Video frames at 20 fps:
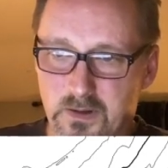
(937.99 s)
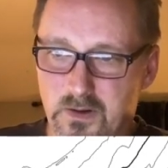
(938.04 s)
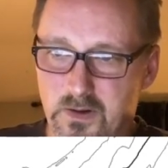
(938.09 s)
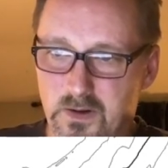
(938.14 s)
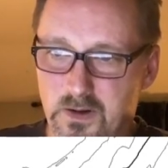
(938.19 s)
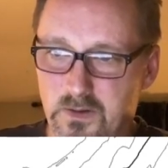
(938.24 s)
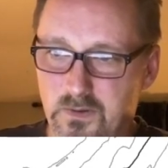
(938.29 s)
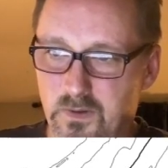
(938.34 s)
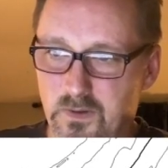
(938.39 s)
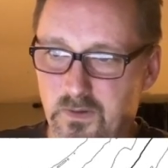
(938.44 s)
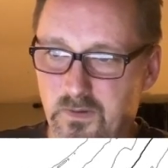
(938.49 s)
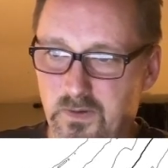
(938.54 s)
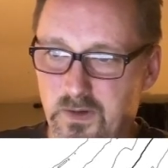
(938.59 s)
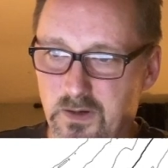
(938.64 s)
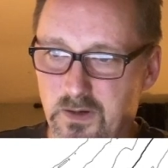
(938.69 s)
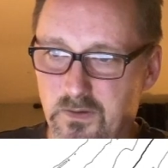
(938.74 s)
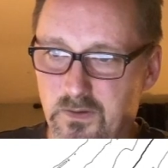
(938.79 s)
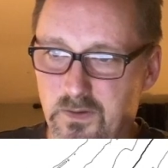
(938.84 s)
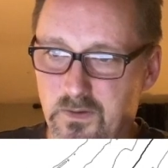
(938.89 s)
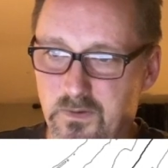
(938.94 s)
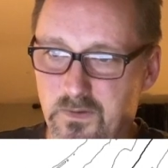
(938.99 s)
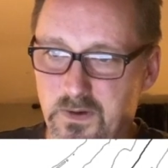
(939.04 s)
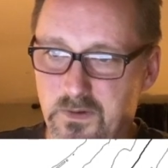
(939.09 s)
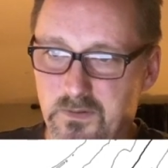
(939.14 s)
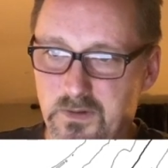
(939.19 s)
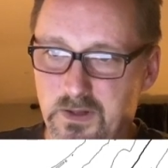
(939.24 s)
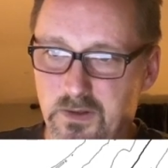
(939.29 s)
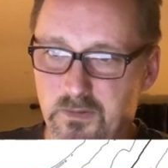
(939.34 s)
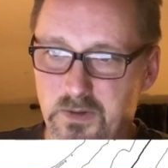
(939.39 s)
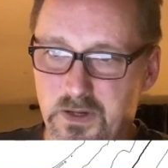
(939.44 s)
contours here,
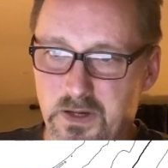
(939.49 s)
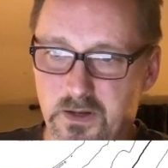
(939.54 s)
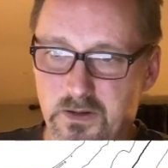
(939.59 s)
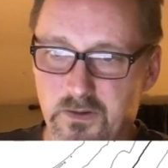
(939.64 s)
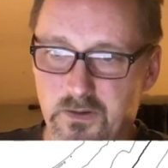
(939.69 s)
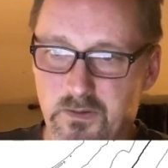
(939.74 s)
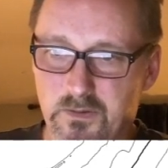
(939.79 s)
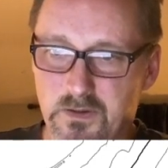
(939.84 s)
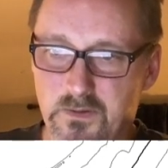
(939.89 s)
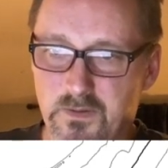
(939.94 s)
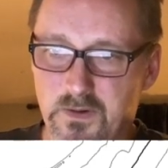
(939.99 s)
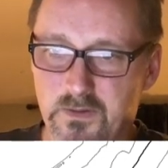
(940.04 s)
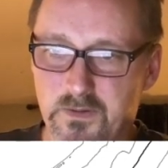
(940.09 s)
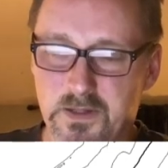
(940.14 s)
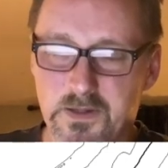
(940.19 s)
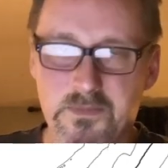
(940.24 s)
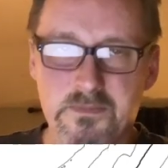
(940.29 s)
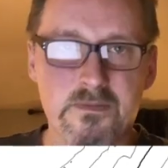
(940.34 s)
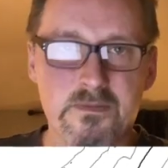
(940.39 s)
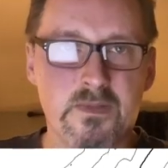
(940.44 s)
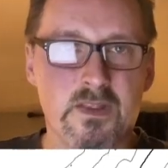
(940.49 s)
250, 300, 350.